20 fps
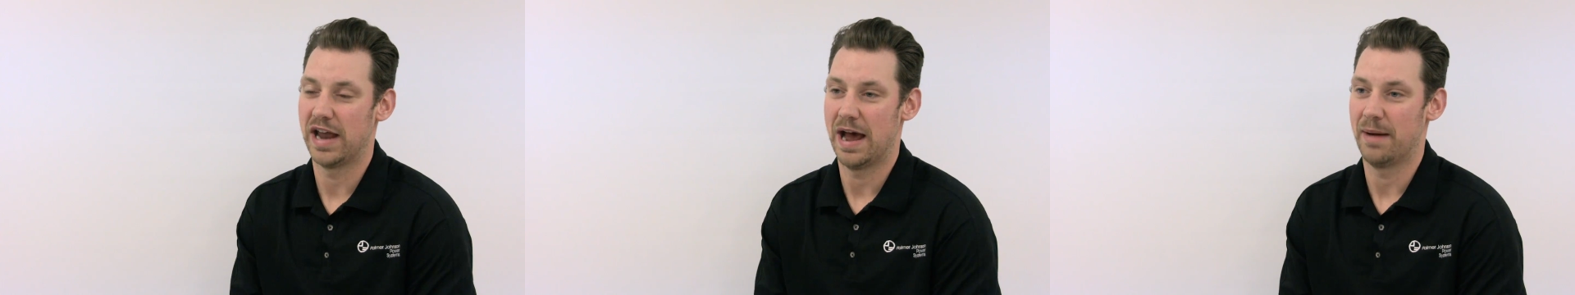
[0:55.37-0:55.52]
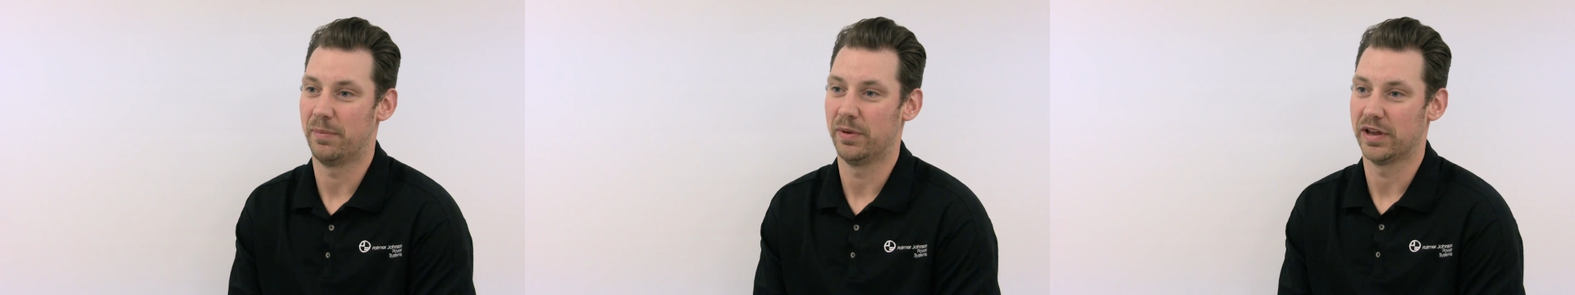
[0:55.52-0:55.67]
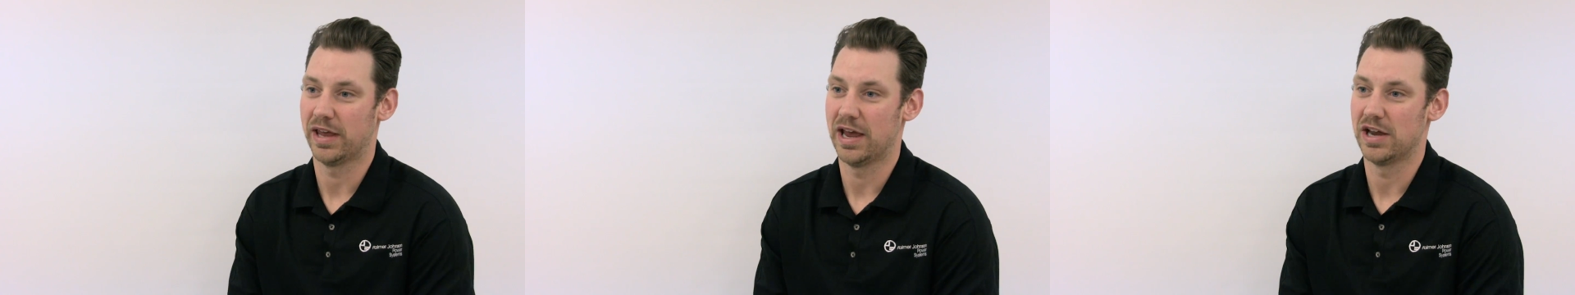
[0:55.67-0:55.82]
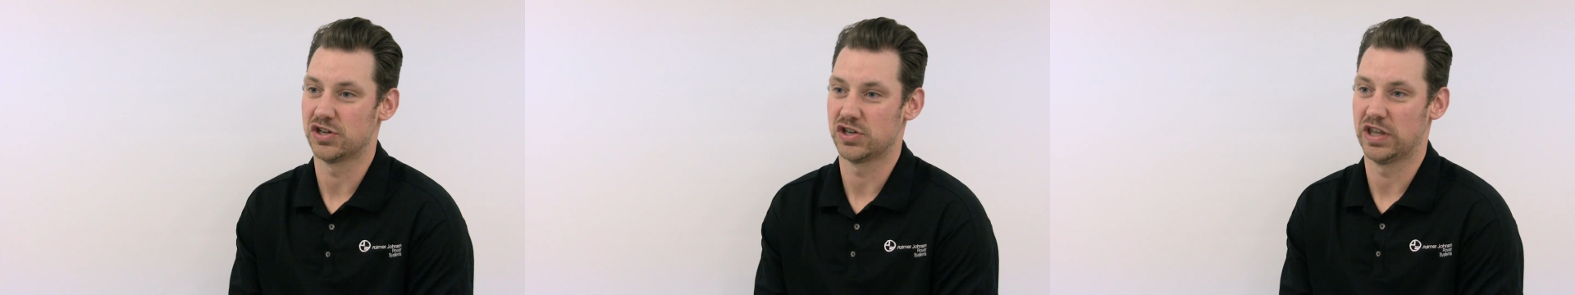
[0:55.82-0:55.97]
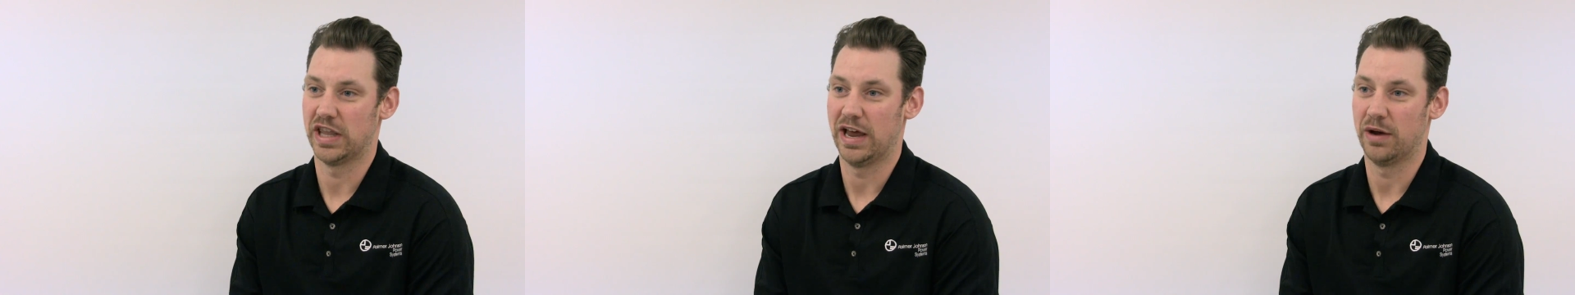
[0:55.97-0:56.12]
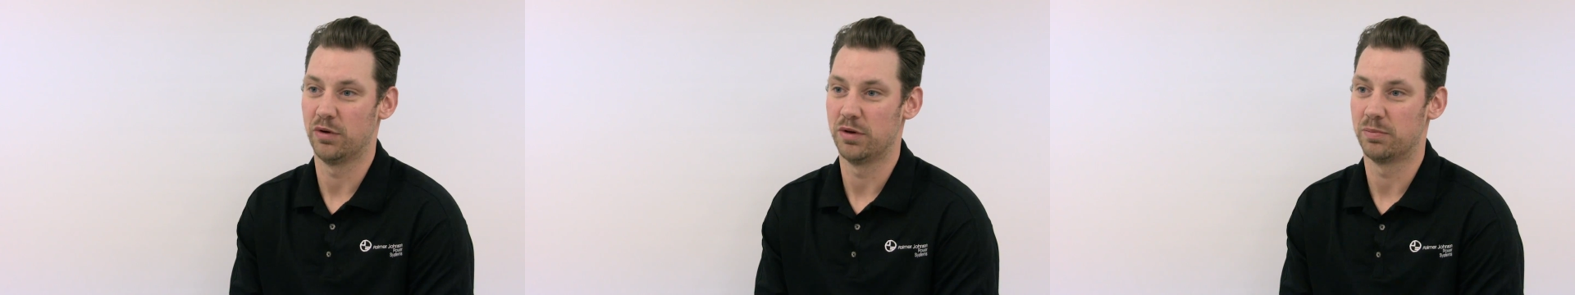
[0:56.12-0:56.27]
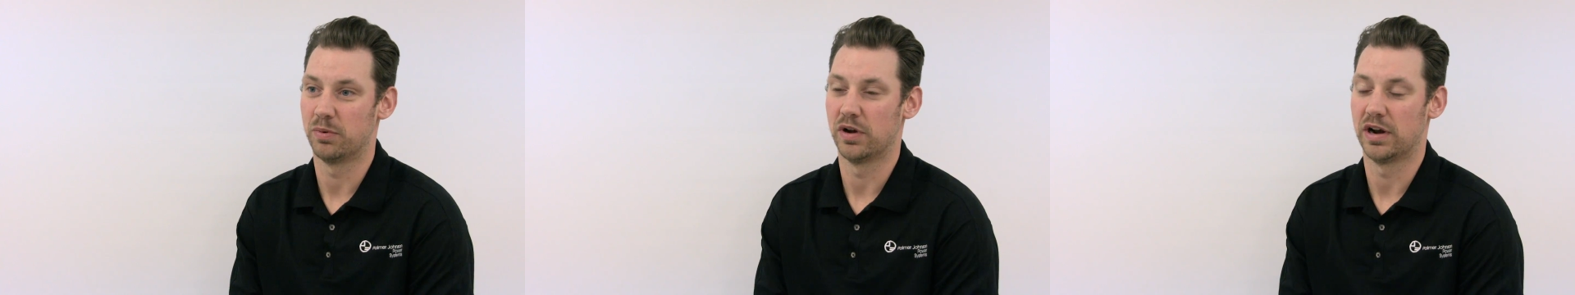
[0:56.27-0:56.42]
application that
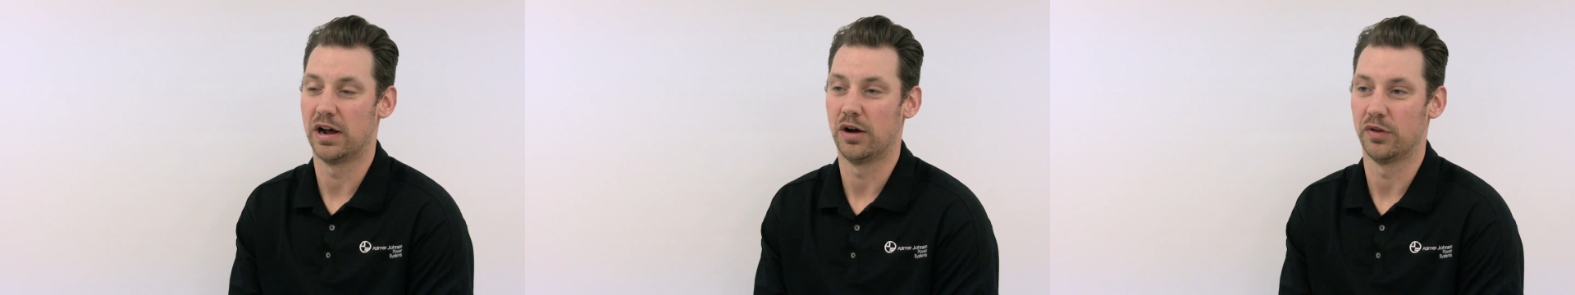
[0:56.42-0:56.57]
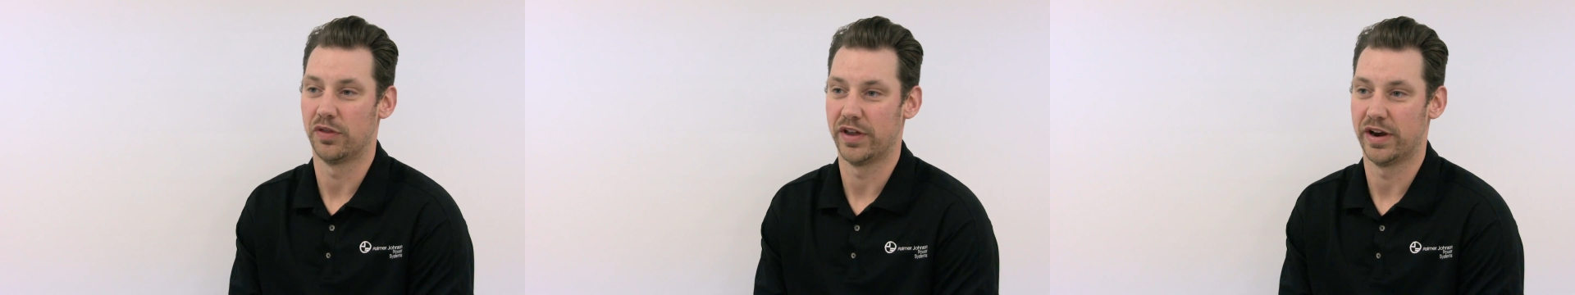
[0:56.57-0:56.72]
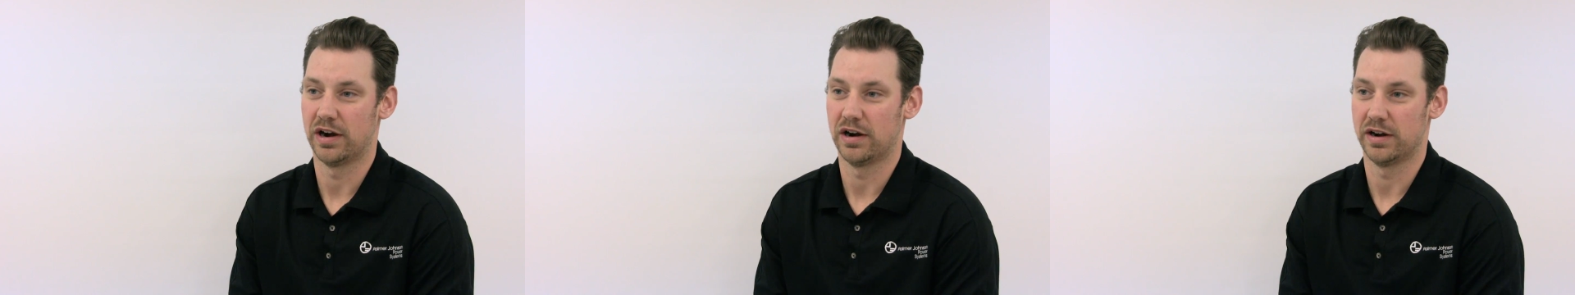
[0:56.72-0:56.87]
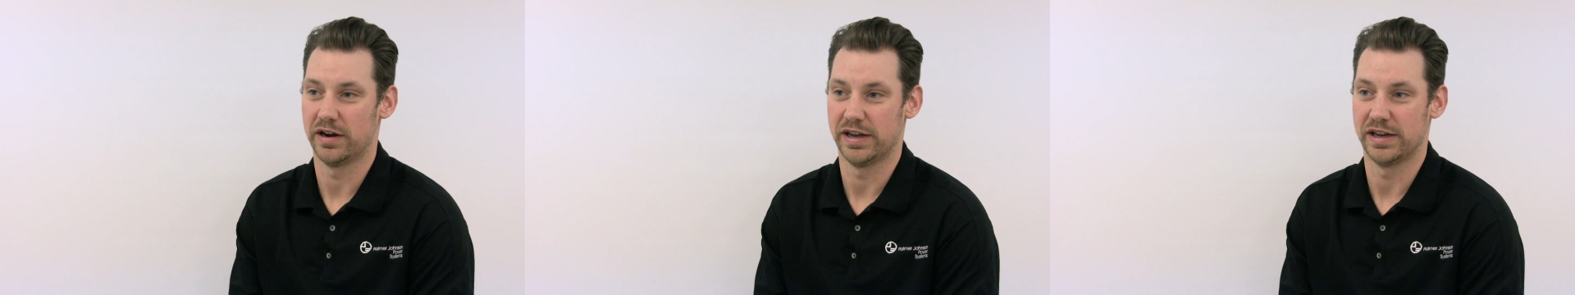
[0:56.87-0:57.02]
we put out there